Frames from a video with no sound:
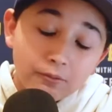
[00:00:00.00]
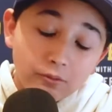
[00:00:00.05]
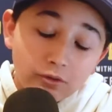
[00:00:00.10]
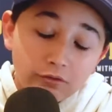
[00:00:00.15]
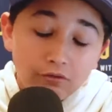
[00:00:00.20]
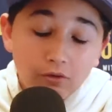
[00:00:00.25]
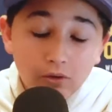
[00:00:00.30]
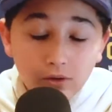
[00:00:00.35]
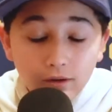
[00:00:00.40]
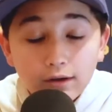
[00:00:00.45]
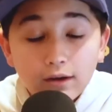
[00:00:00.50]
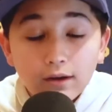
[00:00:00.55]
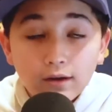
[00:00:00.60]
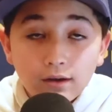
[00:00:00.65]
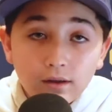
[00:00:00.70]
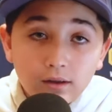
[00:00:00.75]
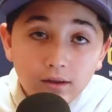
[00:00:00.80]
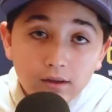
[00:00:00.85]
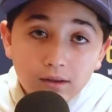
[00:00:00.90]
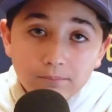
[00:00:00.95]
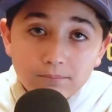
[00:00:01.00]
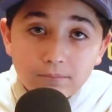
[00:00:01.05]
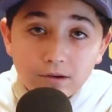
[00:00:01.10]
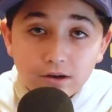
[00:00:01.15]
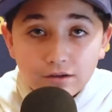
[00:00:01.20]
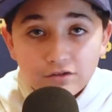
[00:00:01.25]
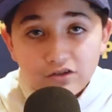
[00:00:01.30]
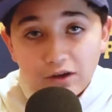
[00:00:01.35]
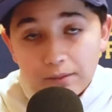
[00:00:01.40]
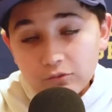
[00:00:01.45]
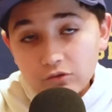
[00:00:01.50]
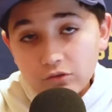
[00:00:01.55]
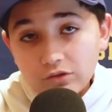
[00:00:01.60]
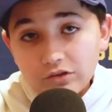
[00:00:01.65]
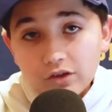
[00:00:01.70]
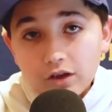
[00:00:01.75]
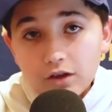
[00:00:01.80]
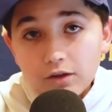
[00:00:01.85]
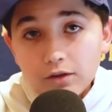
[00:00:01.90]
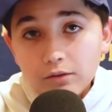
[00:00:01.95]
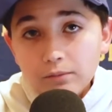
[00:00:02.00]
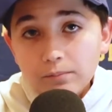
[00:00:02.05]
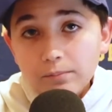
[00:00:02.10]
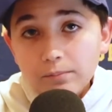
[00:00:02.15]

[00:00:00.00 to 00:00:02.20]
would have won. But Jameis Winston